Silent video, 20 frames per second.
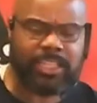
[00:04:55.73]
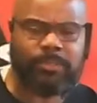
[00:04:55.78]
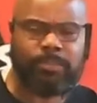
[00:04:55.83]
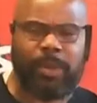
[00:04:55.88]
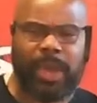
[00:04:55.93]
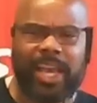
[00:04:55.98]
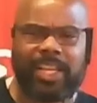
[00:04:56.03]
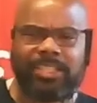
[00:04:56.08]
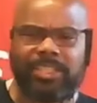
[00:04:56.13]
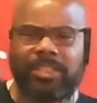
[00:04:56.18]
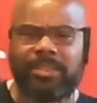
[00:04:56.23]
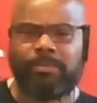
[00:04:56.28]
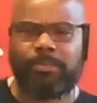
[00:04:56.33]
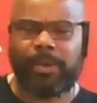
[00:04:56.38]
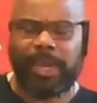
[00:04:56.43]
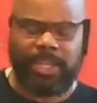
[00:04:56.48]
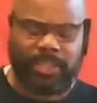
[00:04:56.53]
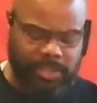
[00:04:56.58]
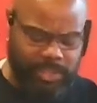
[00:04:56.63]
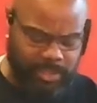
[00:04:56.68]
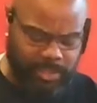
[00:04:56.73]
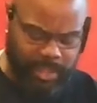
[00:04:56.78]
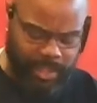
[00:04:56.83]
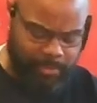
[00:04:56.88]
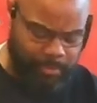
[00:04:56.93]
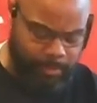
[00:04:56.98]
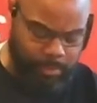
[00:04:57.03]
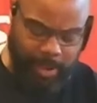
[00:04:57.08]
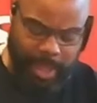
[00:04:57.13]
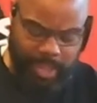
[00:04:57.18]
passion, patience,
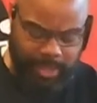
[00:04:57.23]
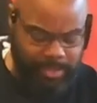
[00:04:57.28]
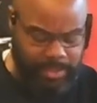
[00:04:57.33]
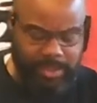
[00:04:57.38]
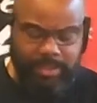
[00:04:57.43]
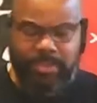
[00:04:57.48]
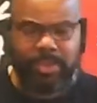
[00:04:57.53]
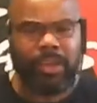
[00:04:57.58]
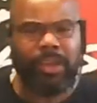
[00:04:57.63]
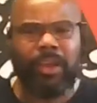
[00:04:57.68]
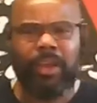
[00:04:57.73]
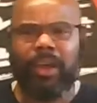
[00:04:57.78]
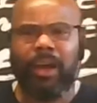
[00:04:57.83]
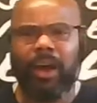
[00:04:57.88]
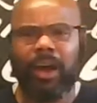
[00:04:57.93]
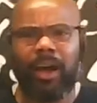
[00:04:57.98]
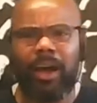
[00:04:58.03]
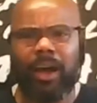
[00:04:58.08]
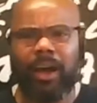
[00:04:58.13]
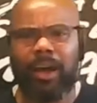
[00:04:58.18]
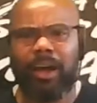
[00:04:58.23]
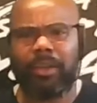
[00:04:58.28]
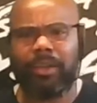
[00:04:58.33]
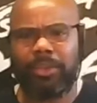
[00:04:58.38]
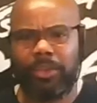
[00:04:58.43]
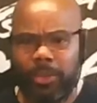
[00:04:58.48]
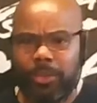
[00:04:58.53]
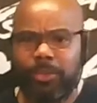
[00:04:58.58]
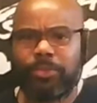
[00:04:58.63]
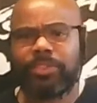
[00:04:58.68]
and practice.
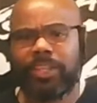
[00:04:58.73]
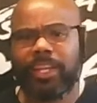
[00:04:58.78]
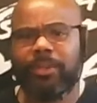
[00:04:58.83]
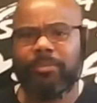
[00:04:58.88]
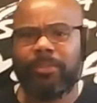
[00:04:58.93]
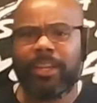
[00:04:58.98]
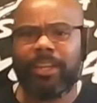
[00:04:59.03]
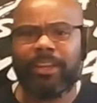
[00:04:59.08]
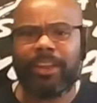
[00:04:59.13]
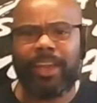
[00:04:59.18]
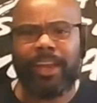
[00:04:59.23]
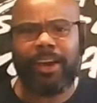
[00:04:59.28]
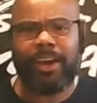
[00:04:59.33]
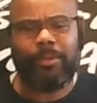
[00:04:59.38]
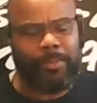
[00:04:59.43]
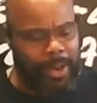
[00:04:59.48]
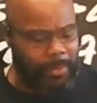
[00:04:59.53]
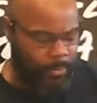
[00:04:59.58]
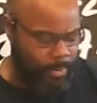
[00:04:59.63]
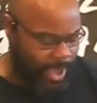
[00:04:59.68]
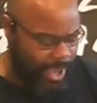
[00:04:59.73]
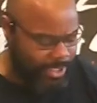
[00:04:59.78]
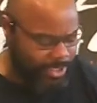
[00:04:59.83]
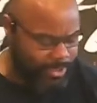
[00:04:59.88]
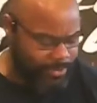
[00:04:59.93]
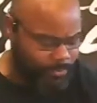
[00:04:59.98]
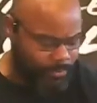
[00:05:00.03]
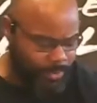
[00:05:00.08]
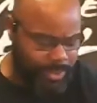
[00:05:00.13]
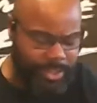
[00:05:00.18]
You see me now, my
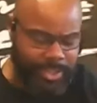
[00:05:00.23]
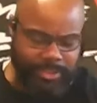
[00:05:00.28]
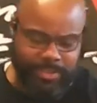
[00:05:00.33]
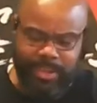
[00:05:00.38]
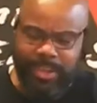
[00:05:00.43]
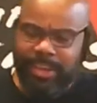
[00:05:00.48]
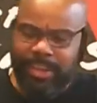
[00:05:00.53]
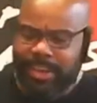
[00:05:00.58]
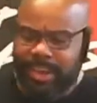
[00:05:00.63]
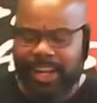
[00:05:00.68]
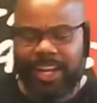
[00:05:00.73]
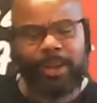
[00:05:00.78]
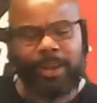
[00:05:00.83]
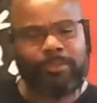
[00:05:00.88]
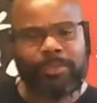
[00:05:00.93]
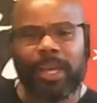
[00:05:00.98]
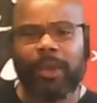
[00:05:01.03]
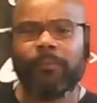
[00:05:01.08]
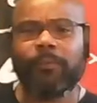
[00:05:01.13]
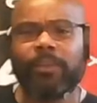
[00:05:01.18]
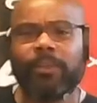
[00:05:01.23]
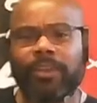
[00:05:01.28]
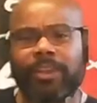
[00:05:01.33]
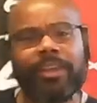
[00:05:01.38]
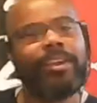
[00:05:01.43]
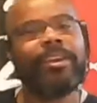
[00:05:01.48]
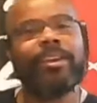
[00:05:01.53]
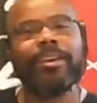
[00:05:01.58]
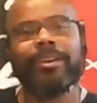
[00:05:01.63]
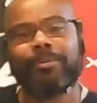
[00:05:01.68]
passion for this, and I'm
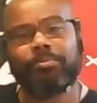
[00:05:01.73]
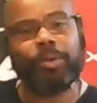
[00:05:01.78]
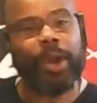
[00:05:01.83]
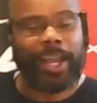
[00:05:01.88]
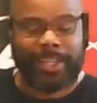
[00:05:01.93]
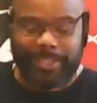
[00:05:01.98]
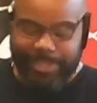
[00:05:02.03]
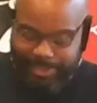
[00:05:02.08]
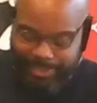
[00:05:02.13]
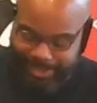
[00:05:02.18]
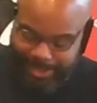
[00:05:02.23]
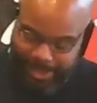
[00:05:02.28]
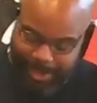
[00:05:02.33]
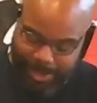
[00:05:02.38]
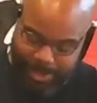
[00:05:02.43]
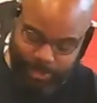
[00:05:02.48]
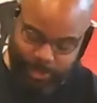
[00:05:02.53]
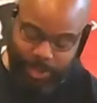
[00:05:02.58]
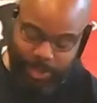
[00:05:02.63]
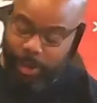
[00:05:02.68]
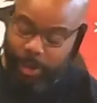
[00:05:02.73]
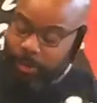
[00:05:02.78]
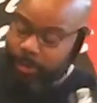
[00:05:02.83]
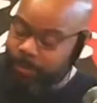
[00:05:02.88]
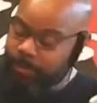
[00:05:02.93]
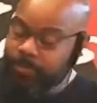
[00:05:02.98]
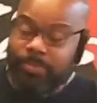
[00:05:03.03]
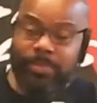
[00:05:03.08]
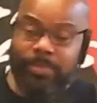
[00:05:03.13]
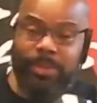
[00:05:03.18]
definitely practicing. So,
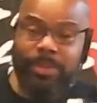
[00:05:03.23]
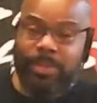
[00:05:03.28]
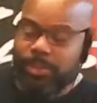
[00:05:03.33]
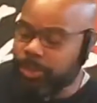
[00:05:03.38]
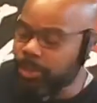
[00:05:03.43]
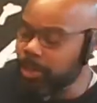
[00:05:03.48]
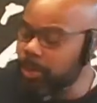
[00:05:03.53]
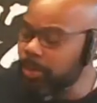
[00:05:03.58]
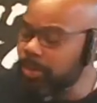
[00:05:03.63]
to